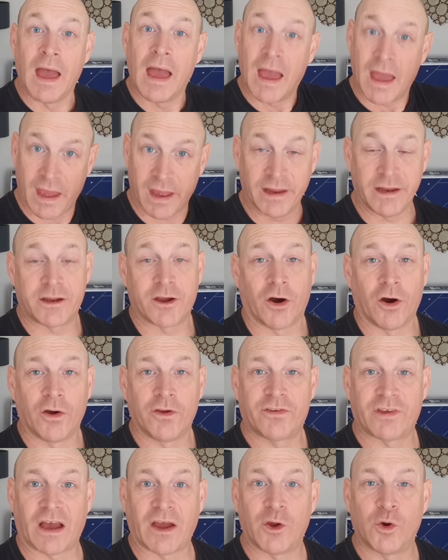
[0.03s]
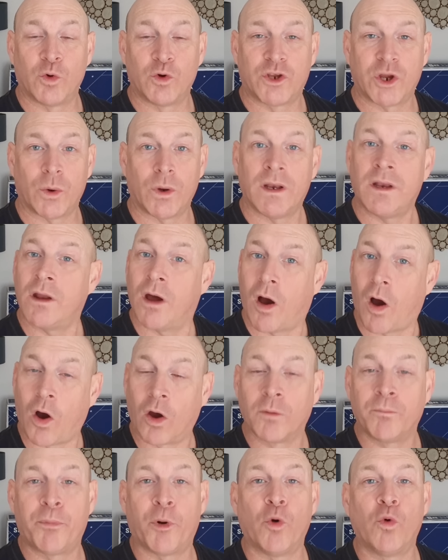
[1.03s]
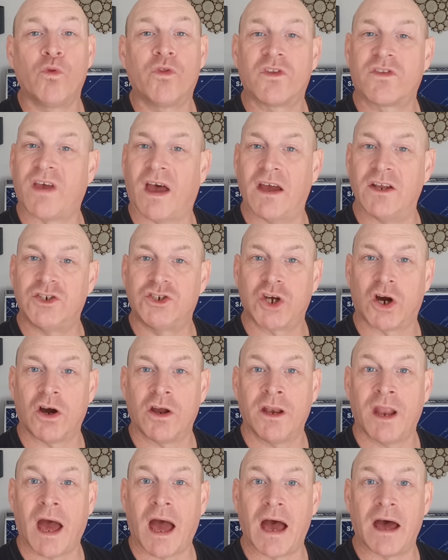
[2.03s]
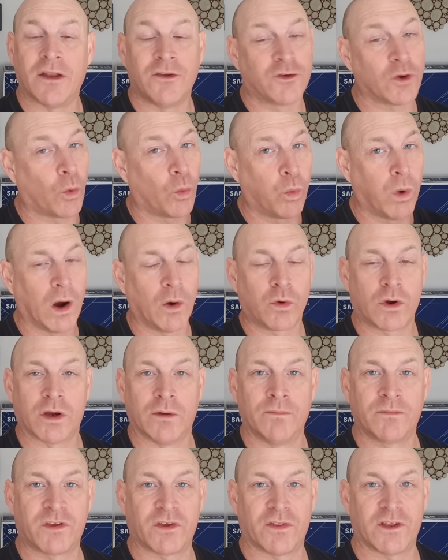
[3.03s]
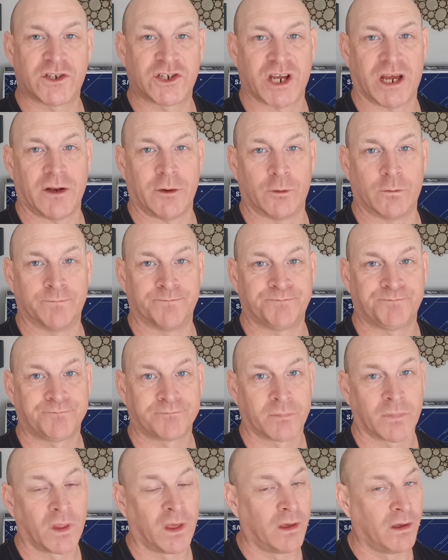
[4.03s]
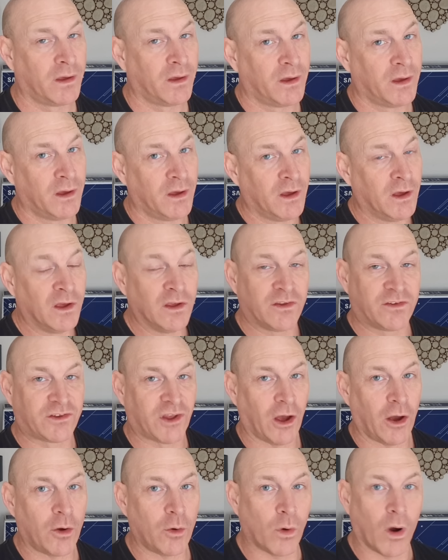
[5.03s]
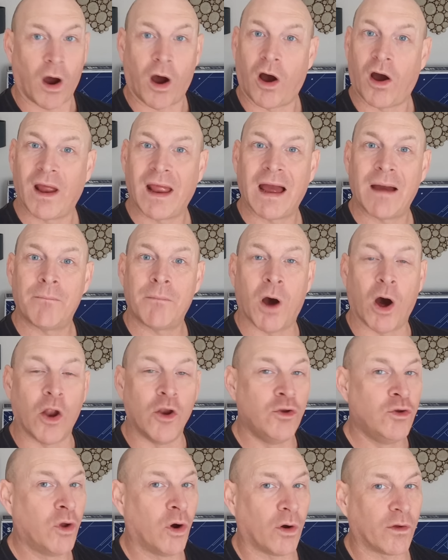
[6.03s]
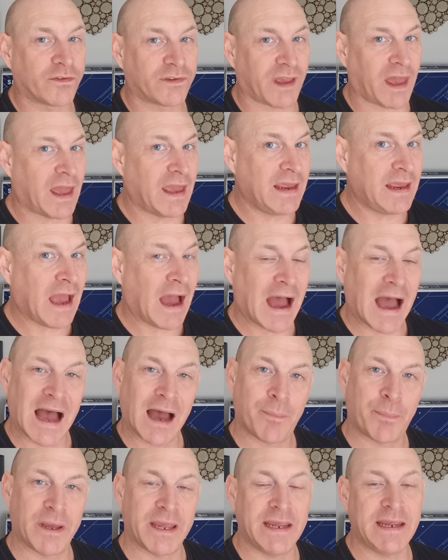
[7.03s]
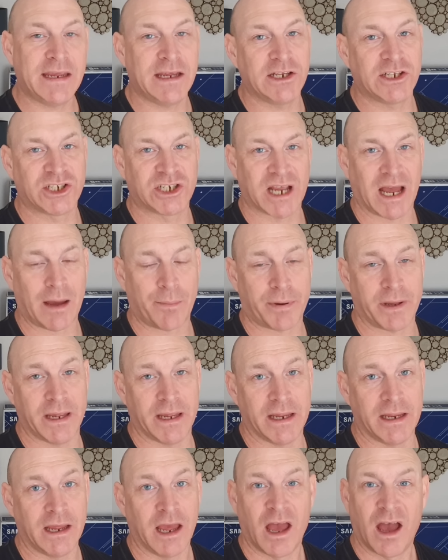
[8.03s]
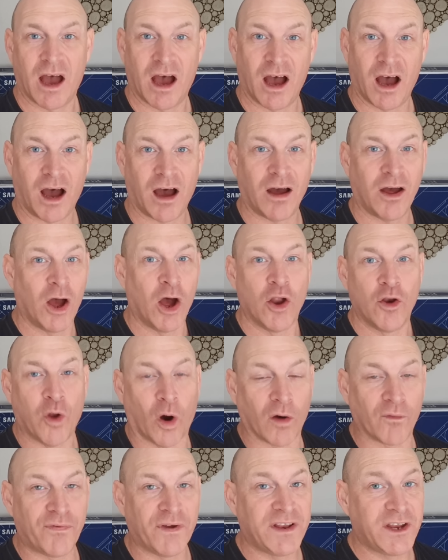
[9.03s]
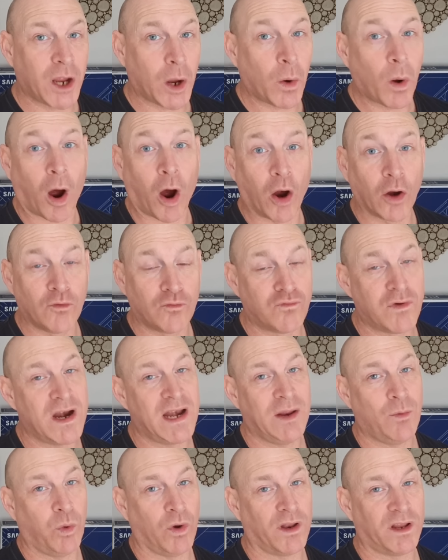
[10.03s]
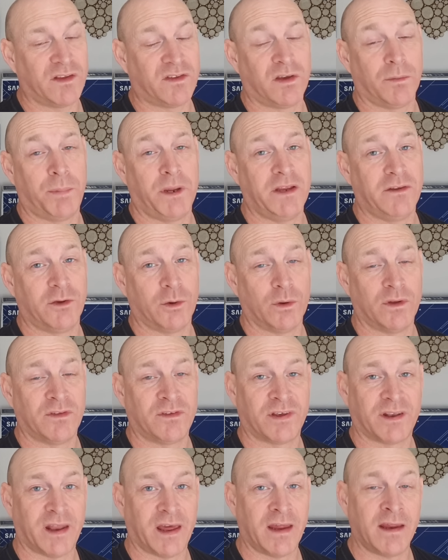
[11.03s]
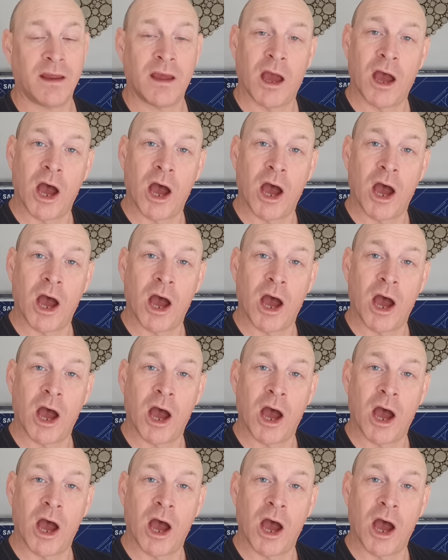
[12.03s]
Hey guys, how you all doing? I'm Paul the Tech Giant and welcome to the channel. So I am not a happy chappy. Not a video I really wanted to be doing today,